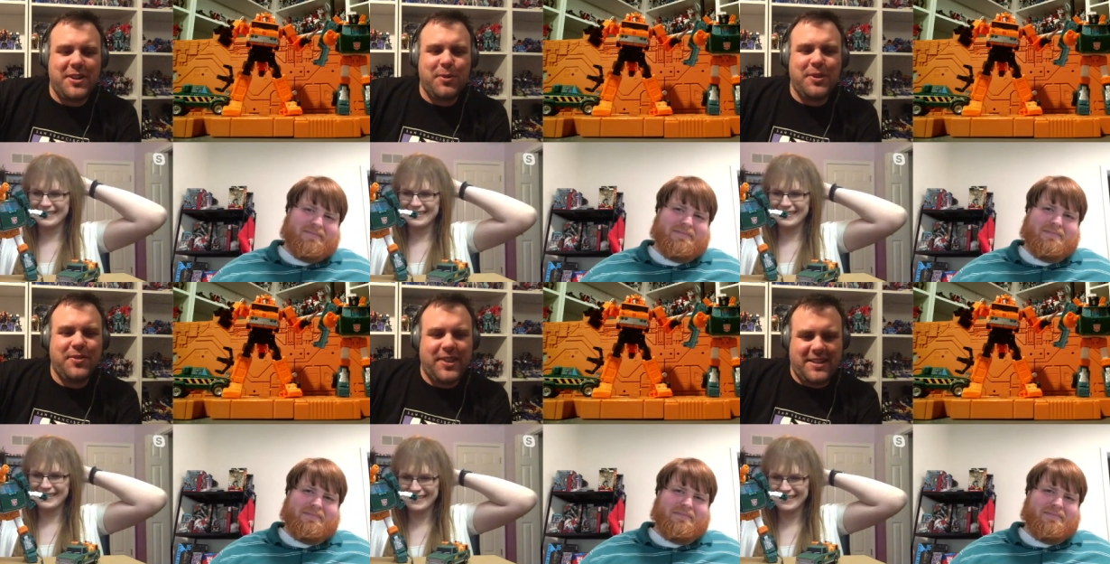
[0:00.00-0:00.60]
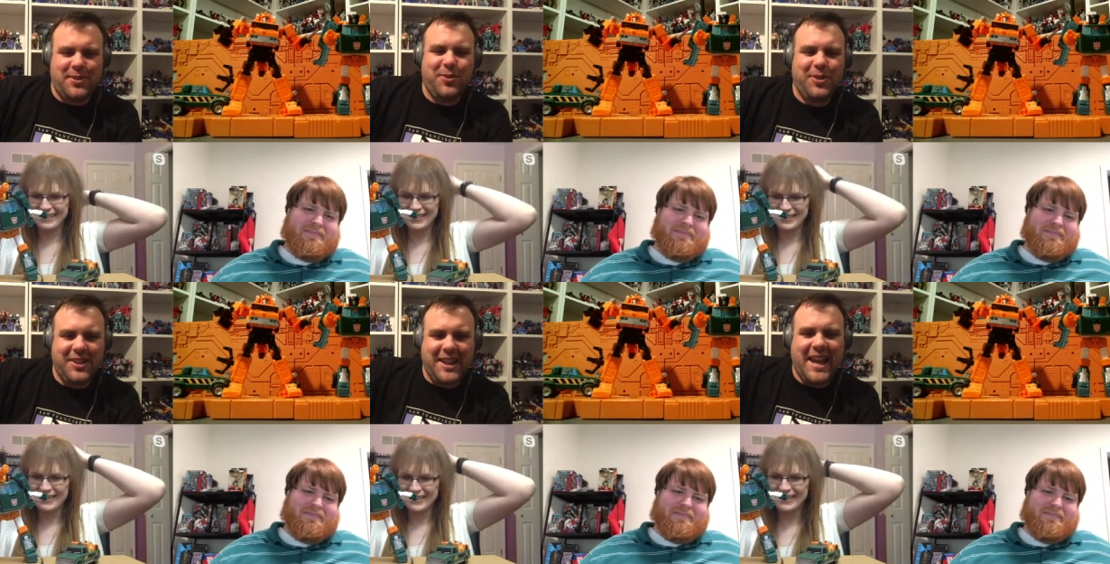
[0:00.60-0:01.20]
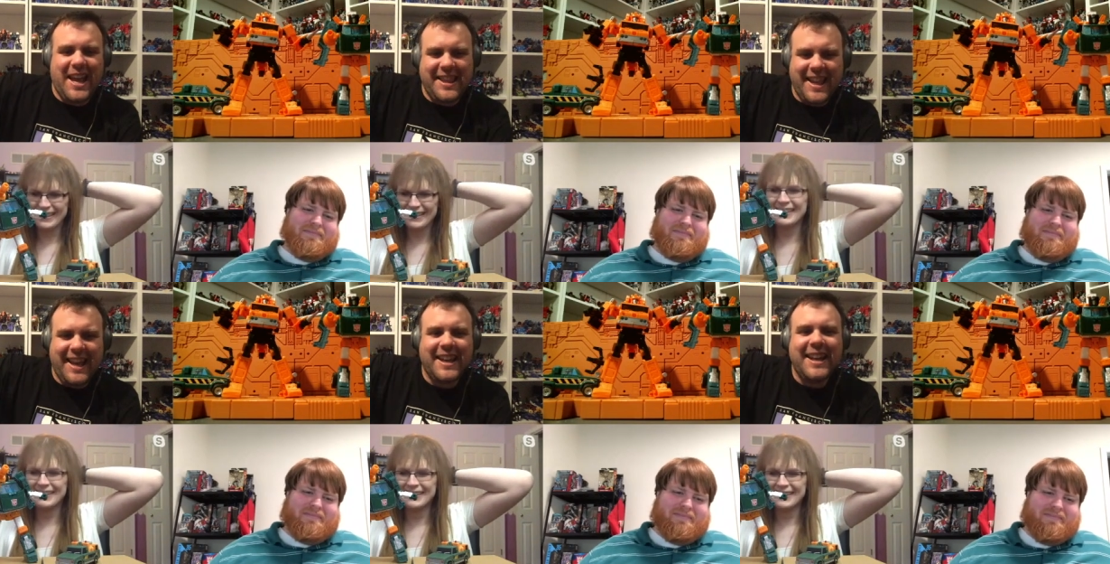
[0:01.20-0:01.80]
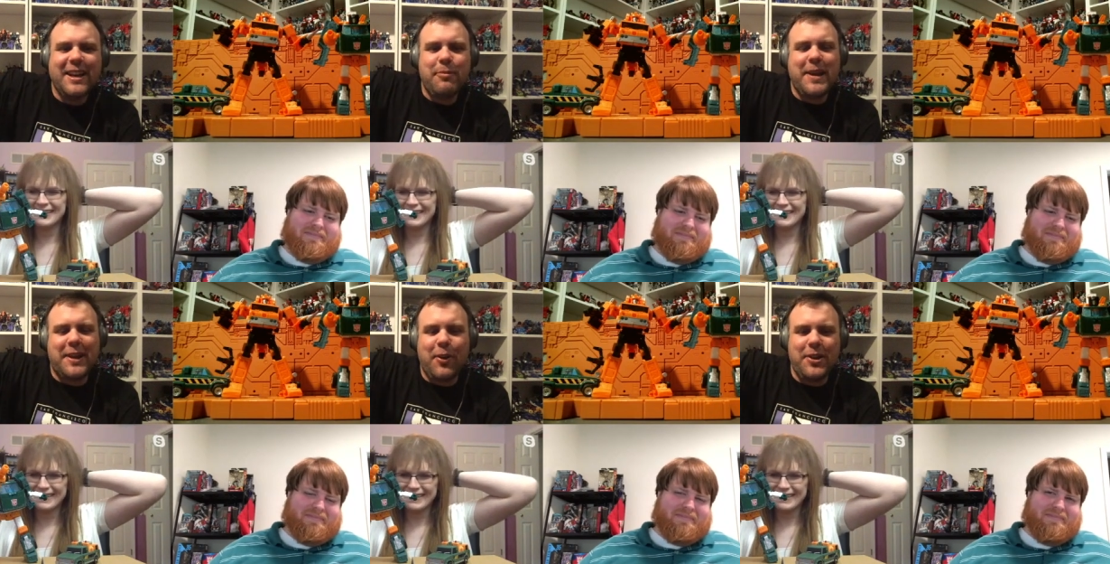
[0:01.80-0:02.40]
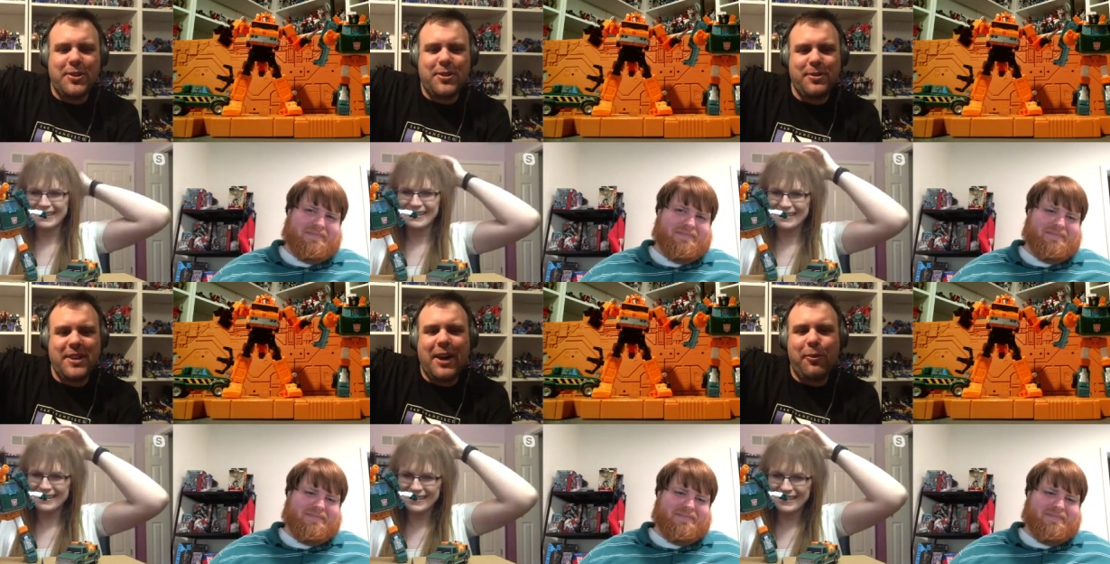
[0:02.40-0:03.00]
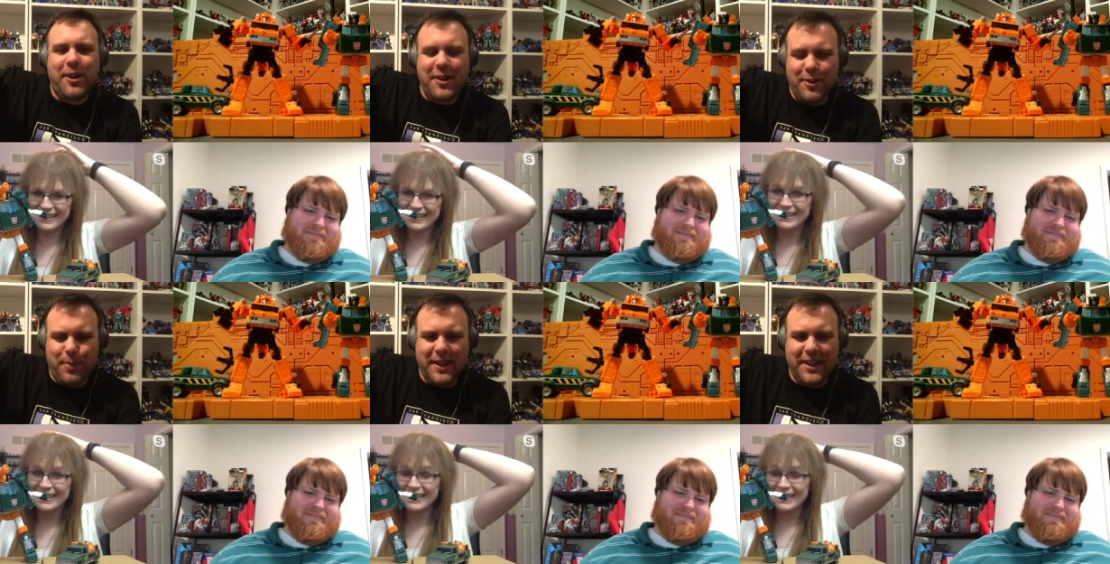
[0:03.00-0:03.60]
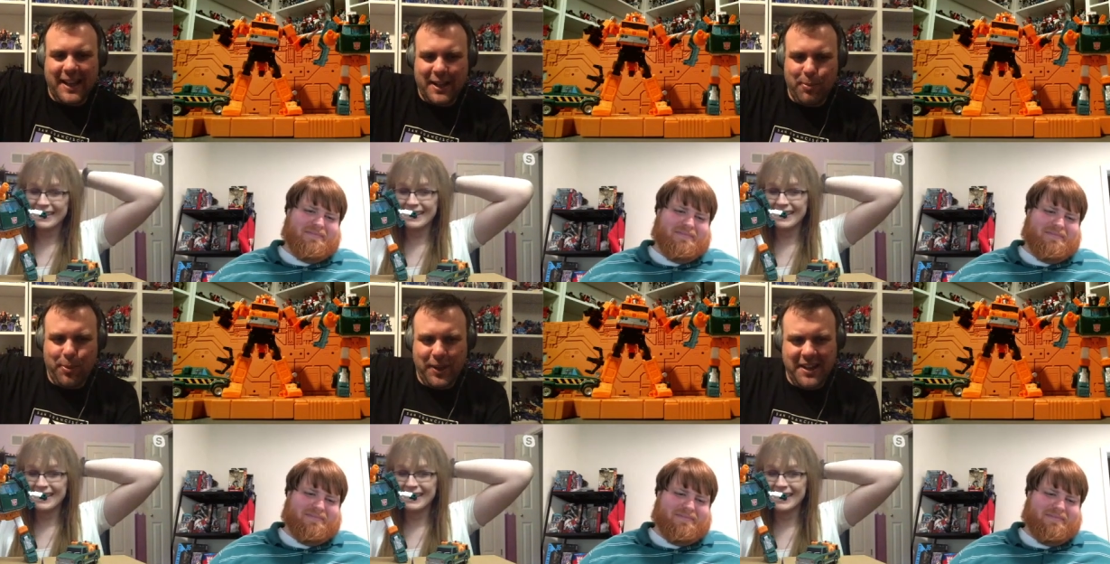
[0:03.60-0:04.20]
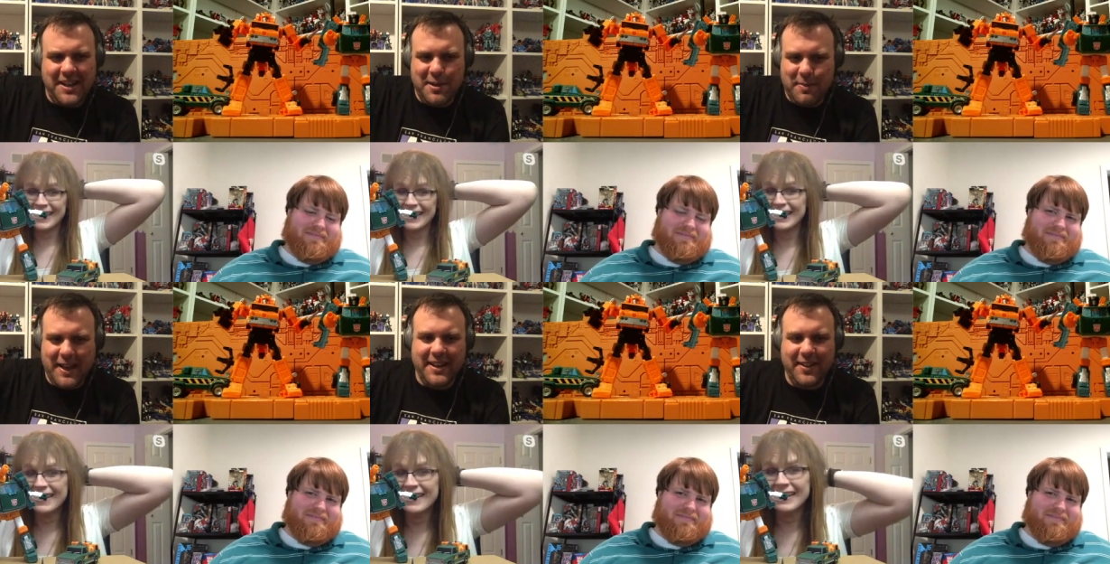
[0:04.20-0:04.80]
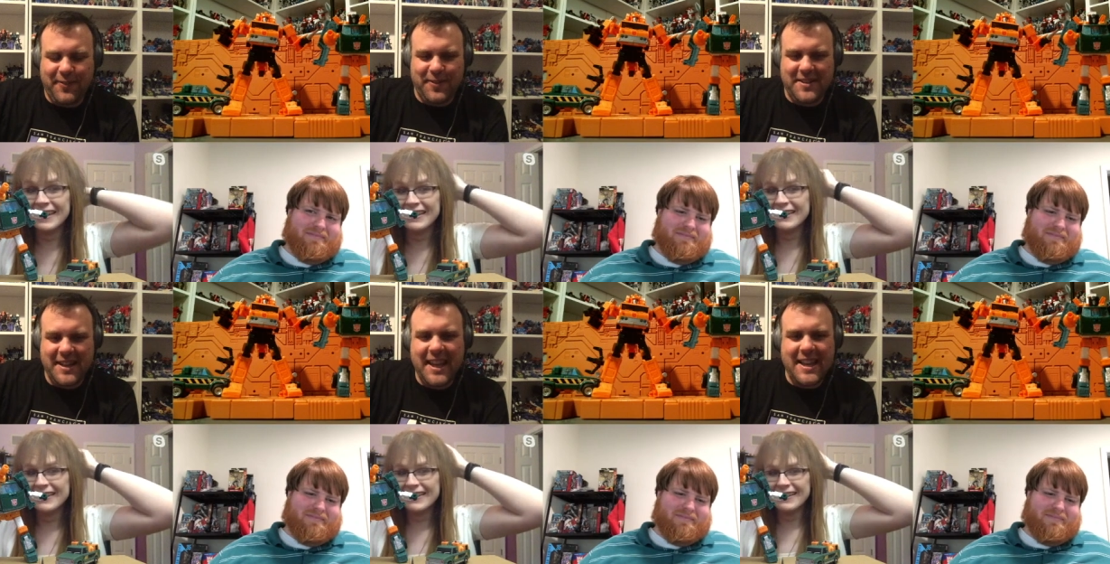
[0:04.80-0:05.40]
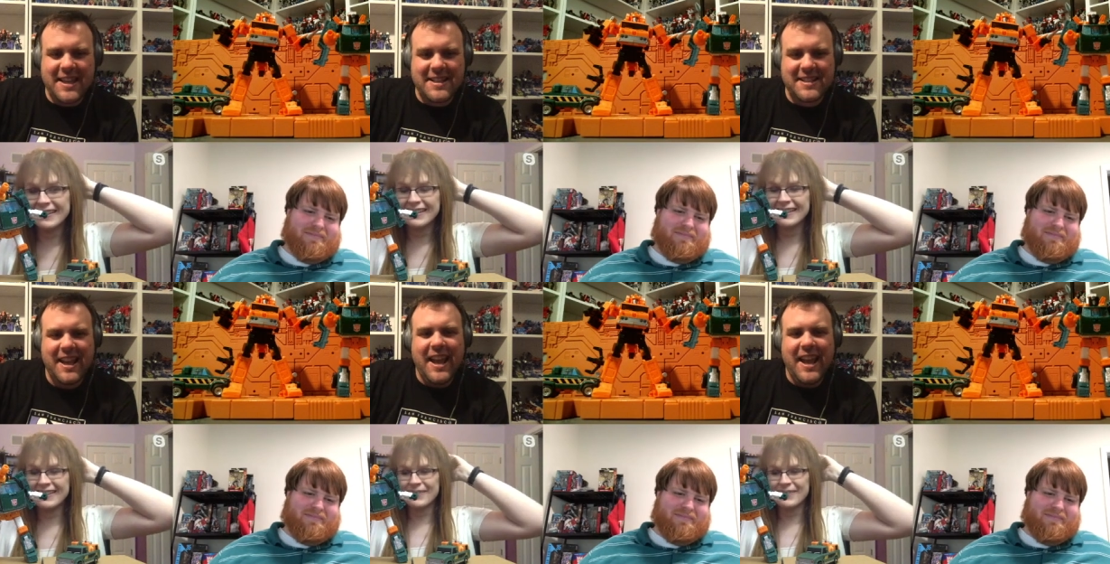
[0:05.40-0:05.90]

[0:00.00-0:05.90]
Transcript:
Speaker 1: you would have like totally had that, been going through that where you've been like complaining about it for days,